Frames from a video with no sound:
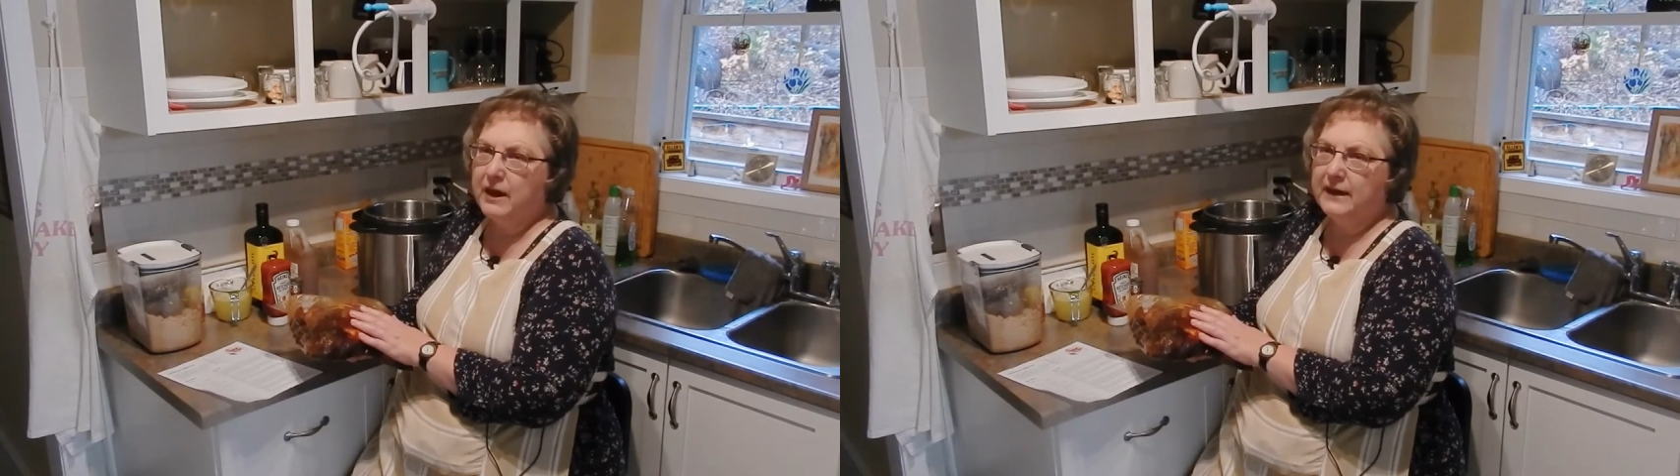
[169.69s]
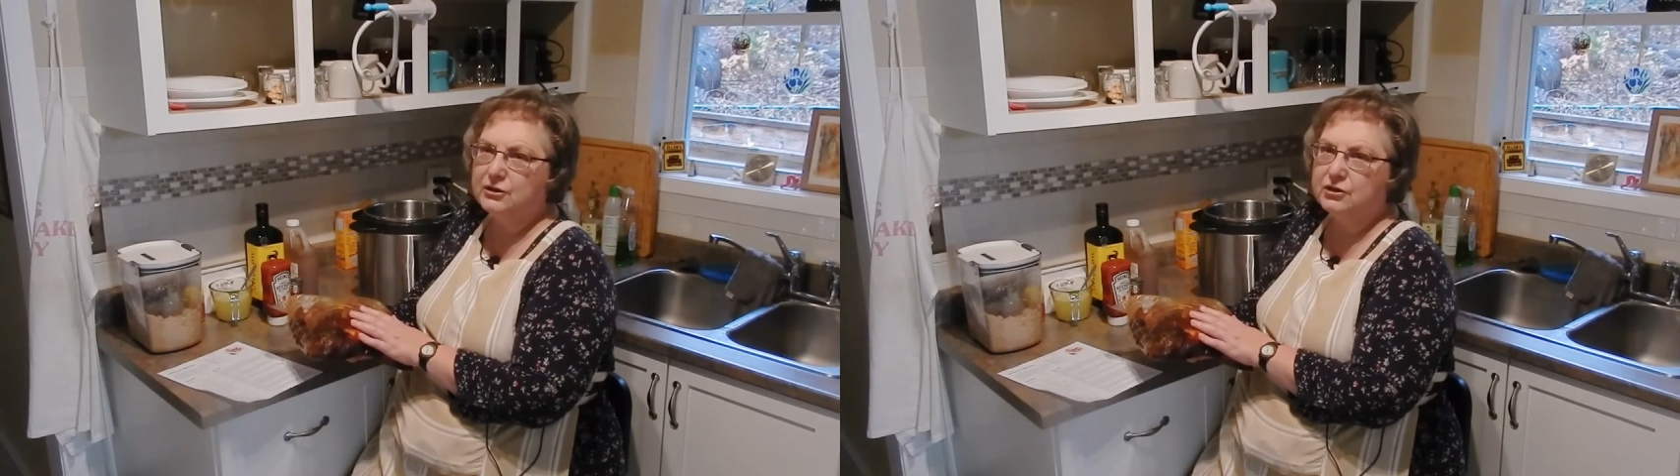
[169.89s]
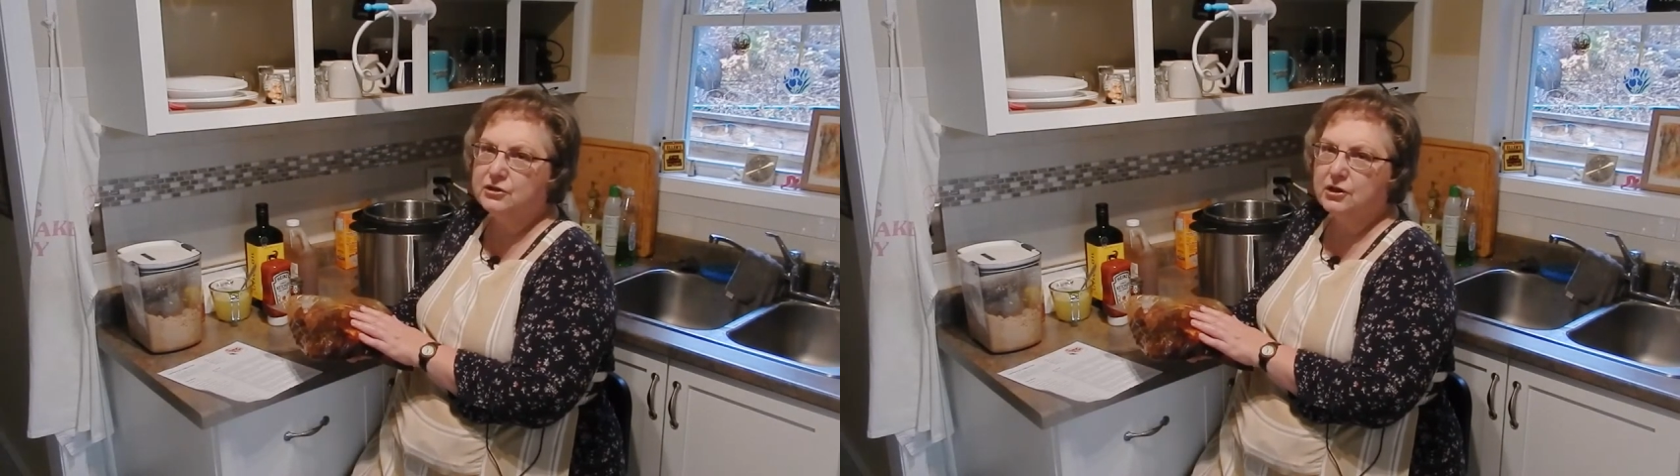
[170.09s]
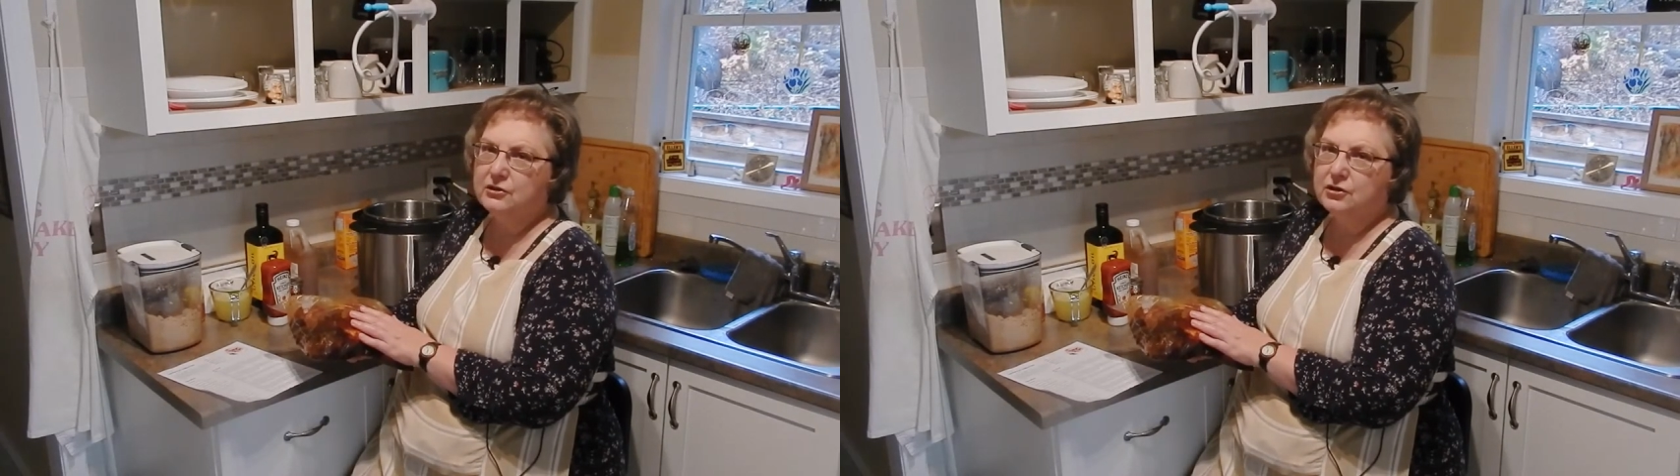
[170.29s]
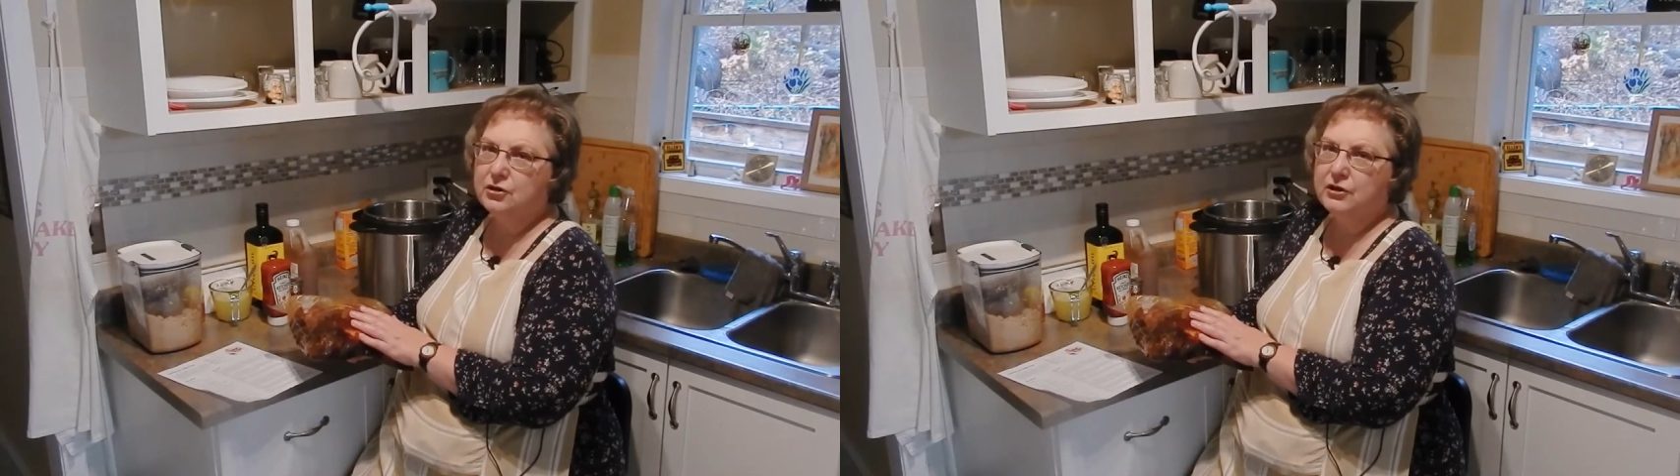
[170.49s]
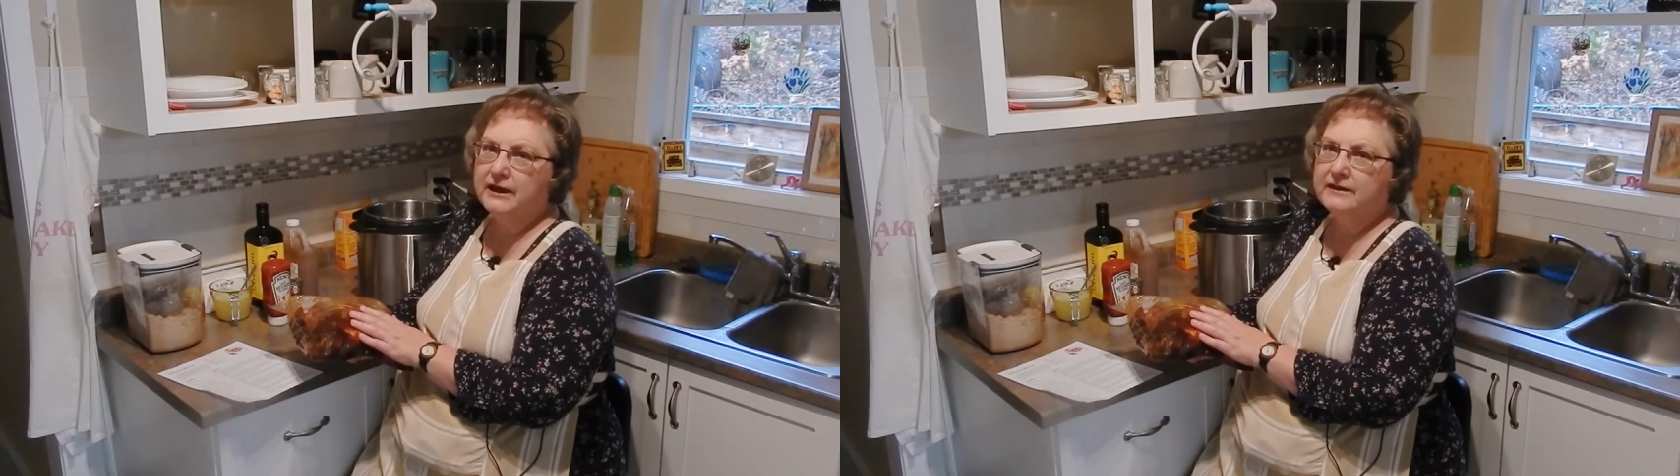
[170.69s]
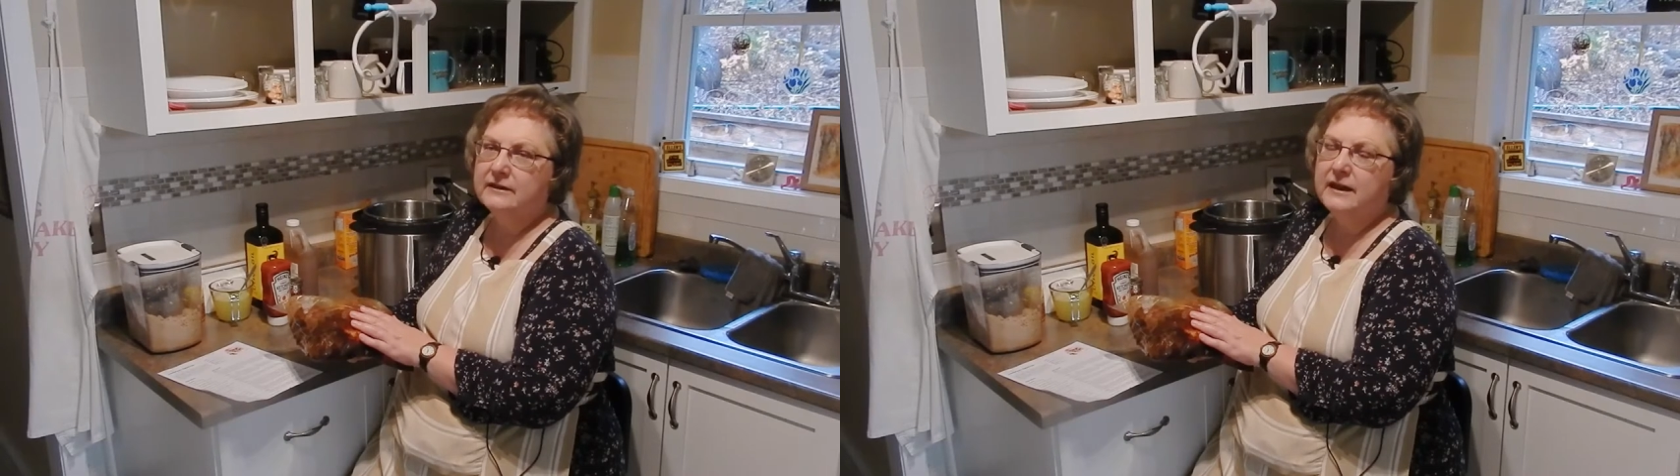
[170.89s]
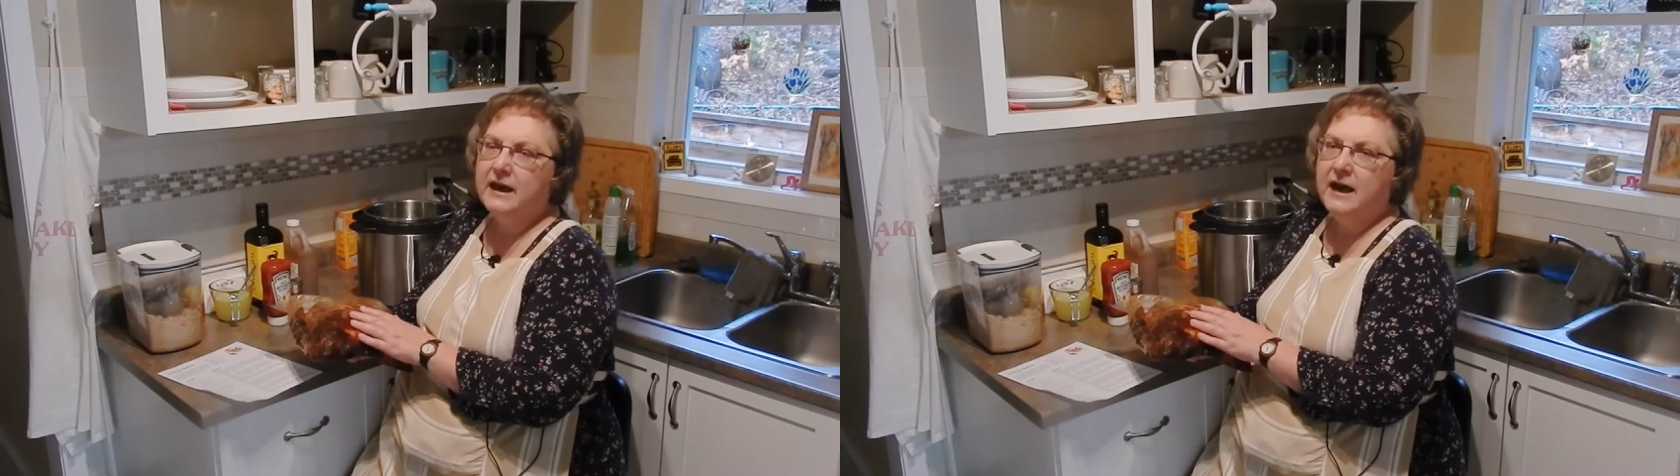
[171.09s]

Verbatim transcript: actually start to cook it,